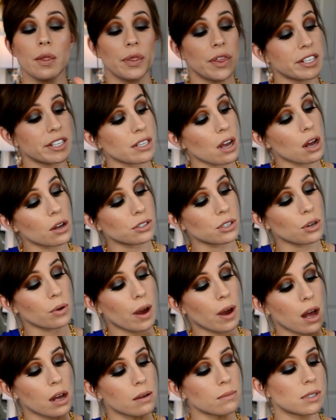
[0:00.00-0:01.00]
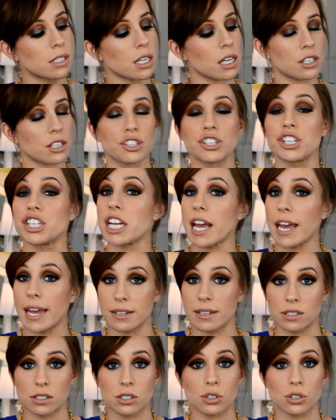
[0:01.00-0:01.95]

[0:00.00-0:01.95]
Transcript: This also comes in shades,